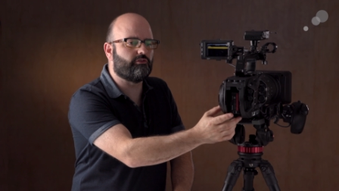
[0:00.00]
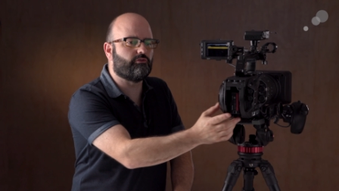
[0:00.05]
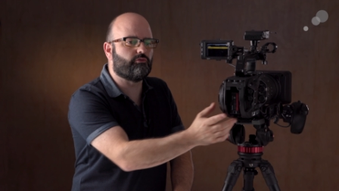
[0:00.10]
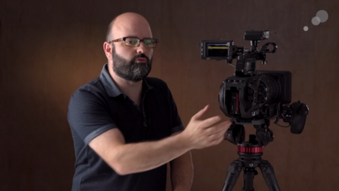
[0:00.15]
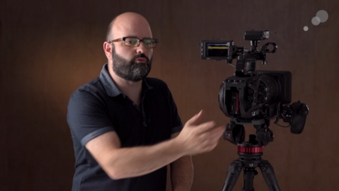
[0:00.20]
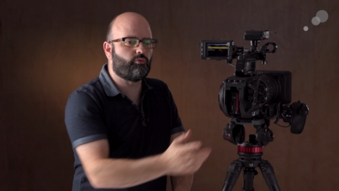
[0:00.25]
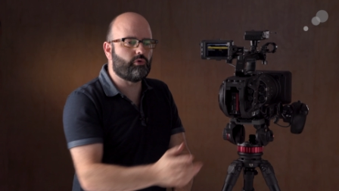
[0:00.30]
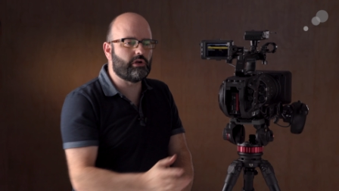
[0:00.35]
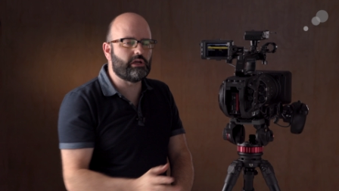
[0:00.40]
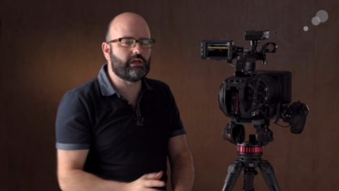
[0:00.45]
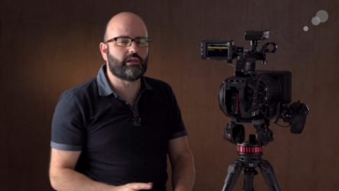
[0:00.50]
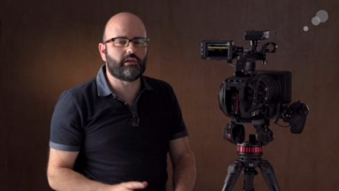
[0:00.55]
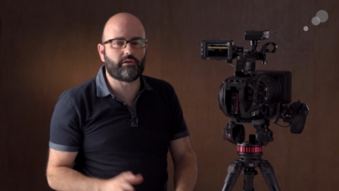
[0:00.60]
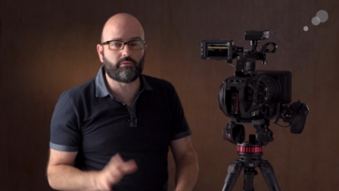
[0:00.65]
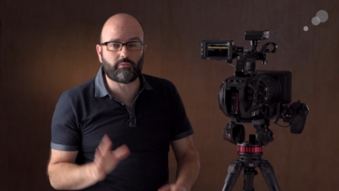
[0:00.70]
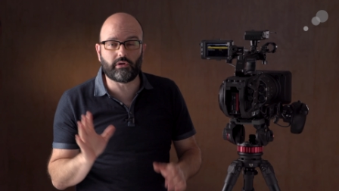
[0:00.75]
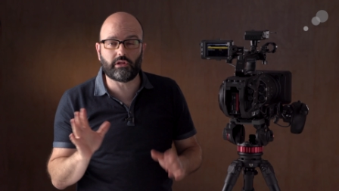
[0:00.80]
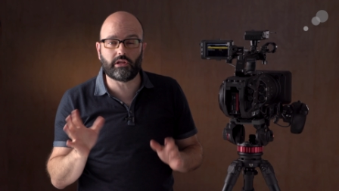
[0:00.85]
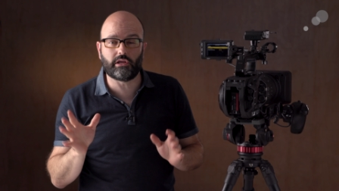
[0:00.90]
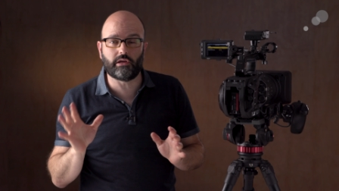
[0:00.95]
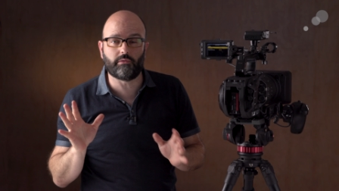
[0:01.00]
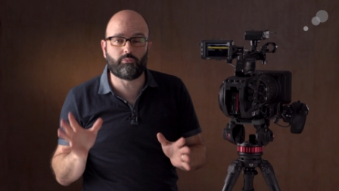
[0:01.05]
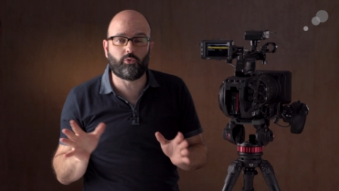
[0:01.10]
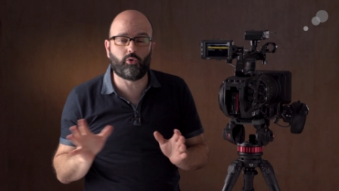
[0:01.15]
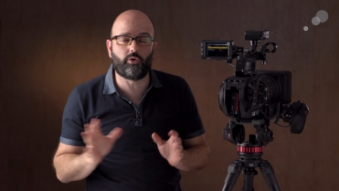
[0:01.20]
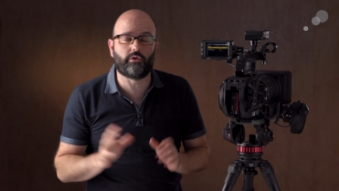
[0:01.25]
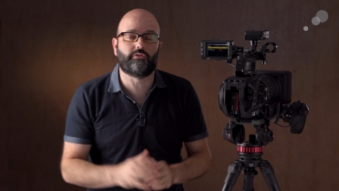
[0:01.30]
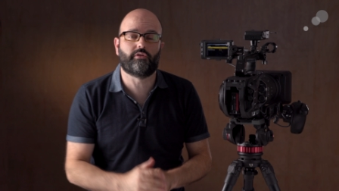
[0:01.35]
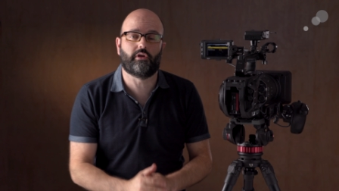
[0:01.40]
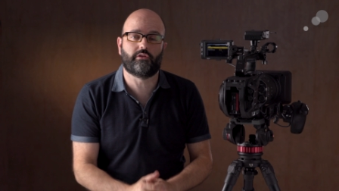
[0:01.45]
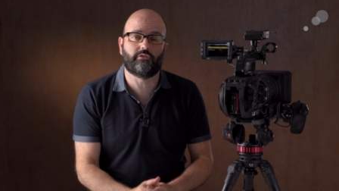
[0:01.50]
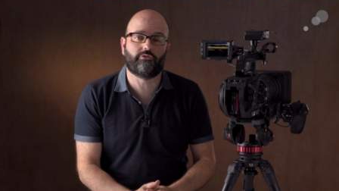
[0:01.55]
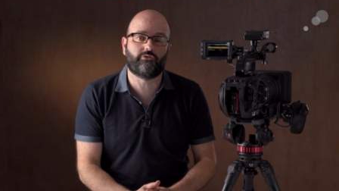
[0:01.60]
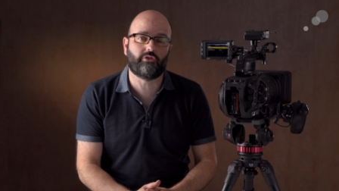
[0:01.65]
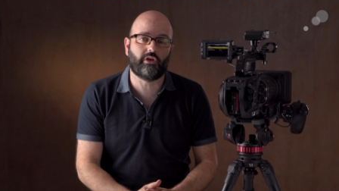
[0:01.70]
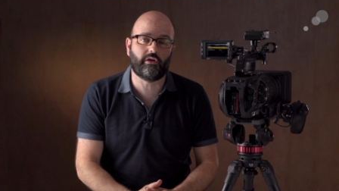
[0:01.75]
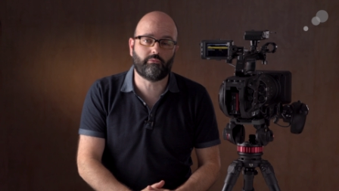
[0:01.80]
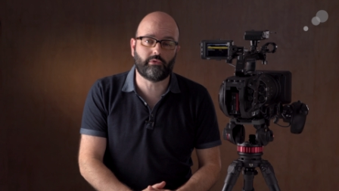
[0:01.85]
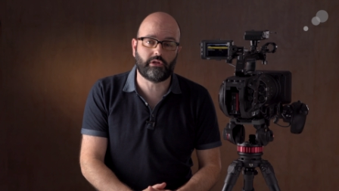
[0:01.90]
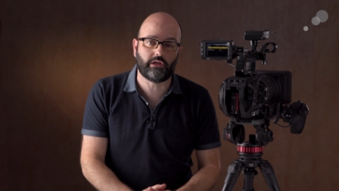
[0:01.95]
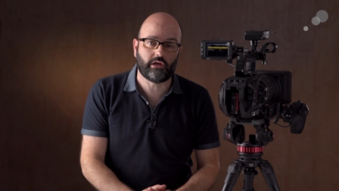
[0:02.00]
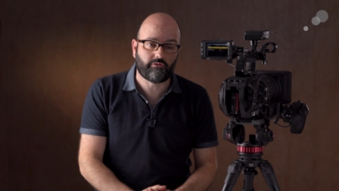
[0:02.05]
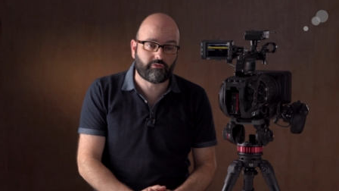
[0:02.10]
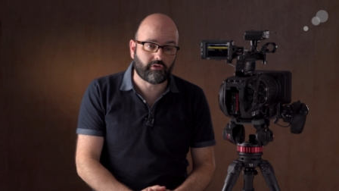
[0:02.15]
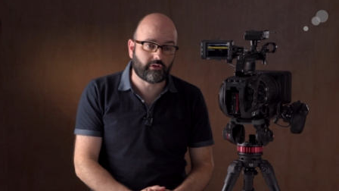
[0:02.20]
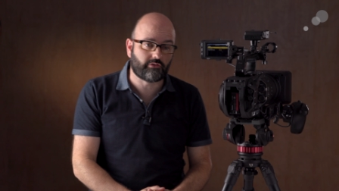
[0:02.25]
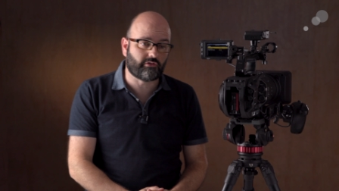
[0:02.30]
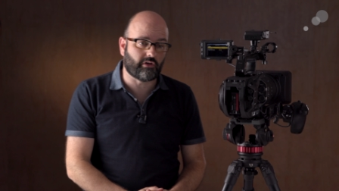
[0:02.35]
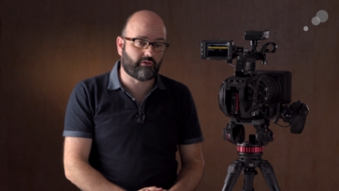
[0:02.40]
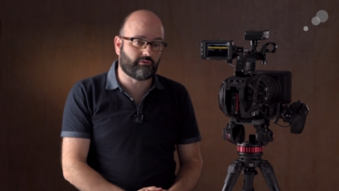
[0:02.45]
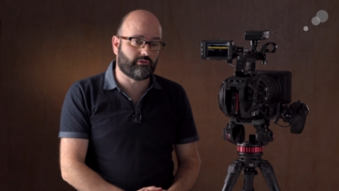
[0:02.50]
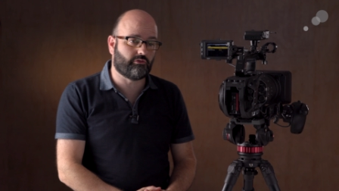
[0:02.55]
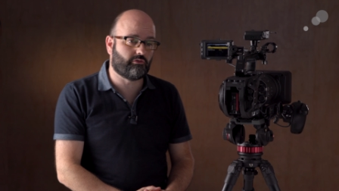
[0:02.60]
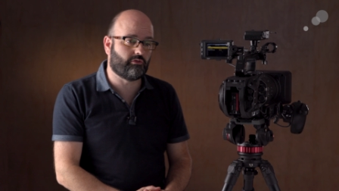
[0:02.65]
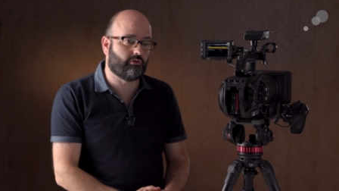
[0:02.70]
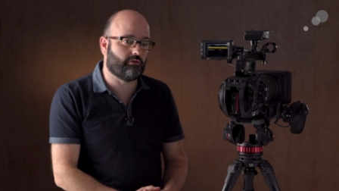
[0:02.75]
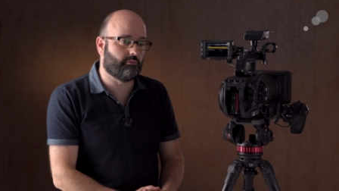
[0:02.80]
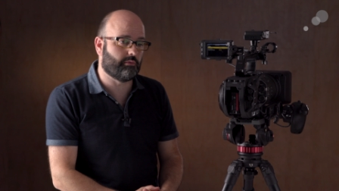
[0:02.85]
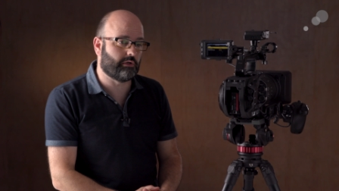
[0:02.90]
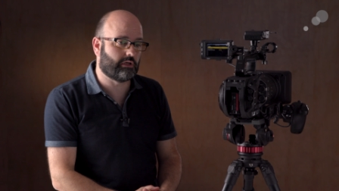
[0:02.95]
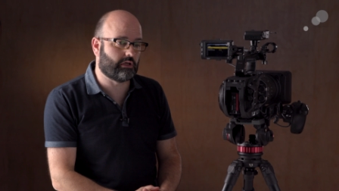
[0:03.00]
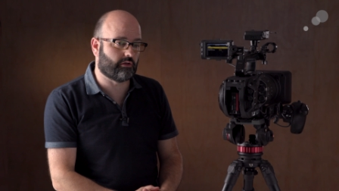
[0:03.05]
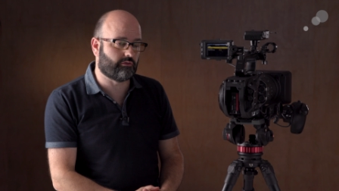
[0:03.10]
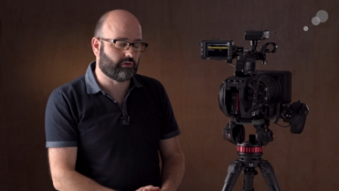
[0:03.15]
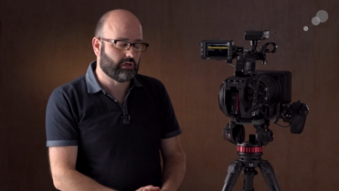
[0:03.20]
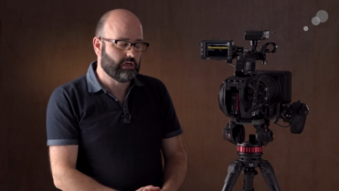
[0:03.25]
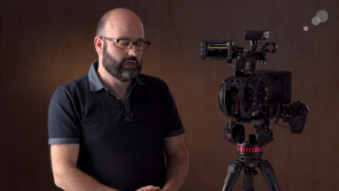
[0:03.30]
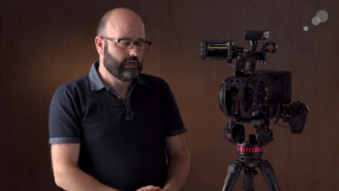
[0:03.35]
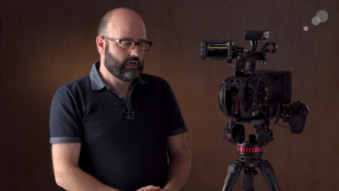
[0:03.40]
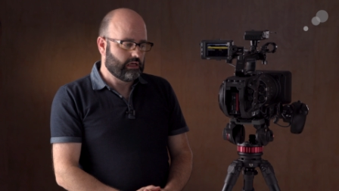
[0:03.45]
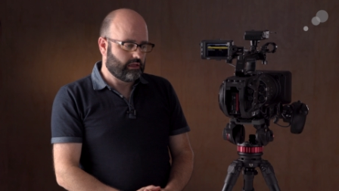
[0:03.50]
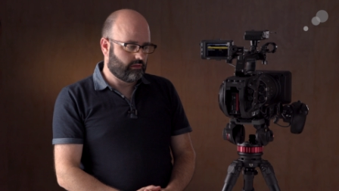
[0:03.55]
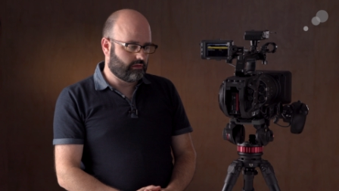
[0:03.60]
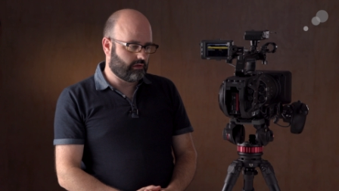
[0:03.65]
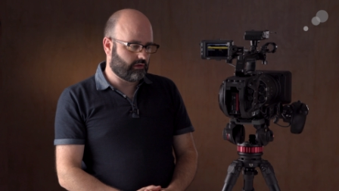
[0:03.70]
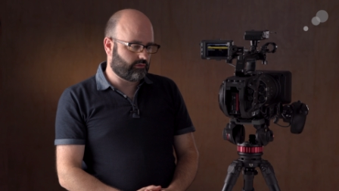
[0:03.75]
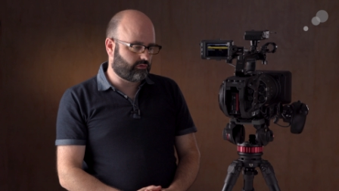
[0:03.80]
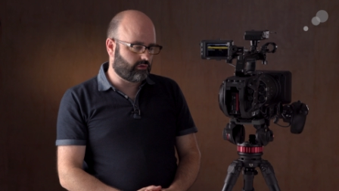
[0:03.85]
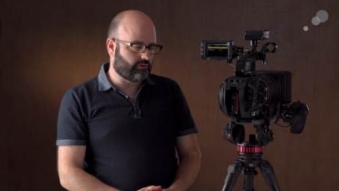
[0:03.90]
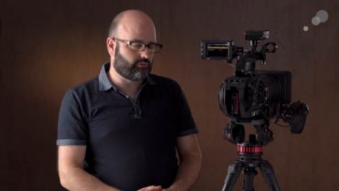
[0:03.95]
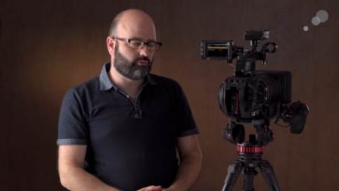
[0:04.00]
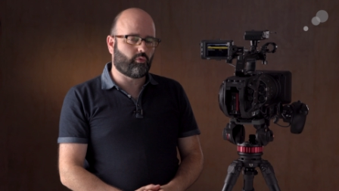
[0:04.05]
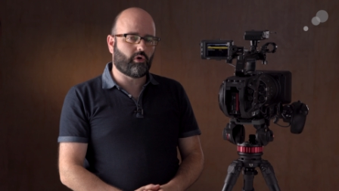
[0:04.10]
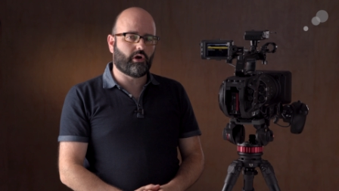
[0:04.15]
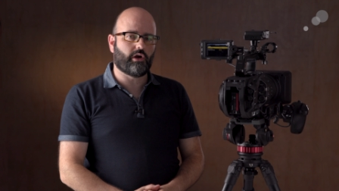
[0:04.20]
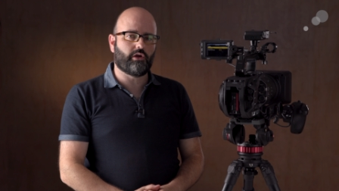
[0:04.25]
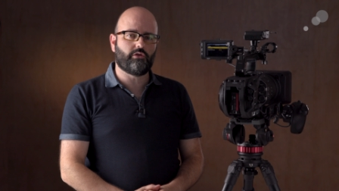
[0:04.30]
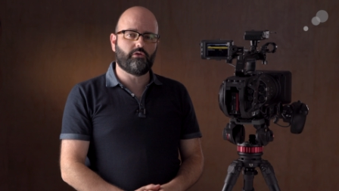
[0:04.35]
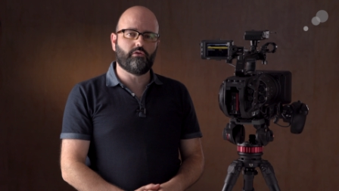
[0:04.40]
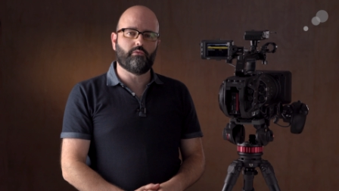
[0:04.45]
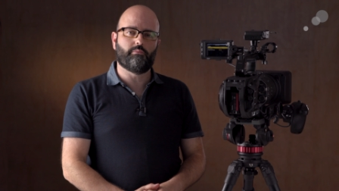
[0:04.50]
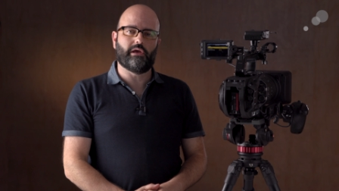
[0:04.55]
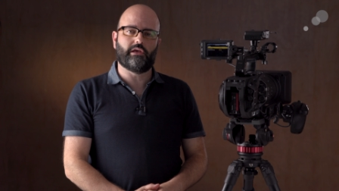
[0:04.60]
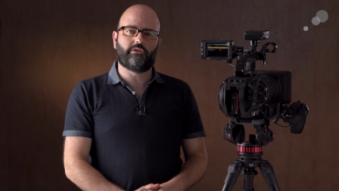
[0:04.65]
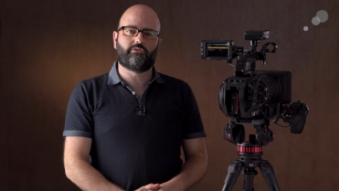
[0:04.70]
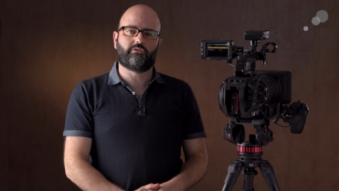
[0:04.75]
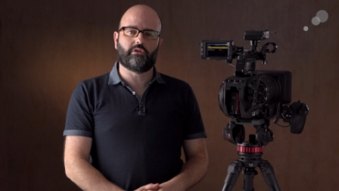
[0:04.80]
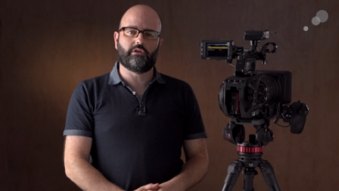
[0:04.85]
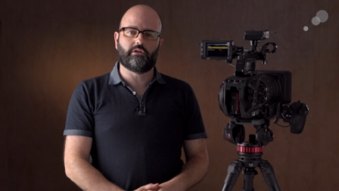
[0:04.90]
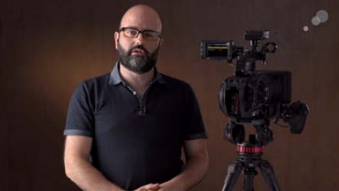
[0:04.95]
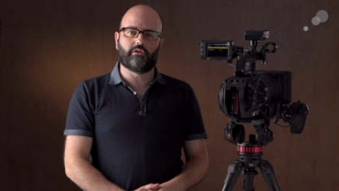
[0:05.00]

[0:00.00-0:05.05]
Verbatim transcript: is really, really important to understand with the FS7 II because this is where you basically